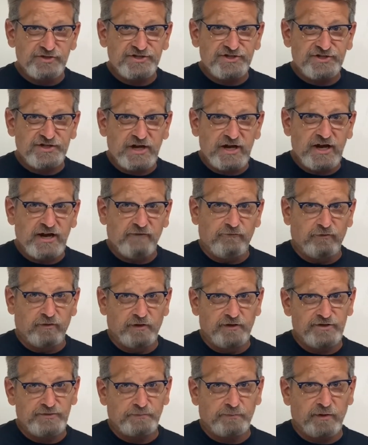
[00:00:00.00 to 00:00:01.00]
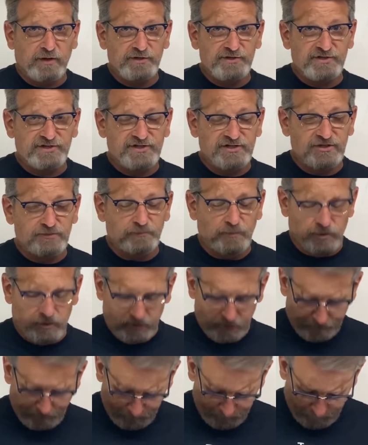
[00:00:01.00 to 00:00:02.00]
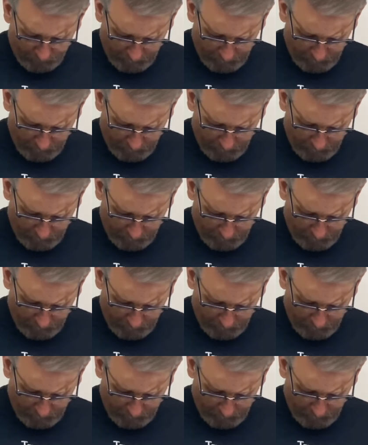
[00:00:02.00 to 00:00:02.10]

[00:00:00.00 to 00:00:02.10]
several of these projects in this book.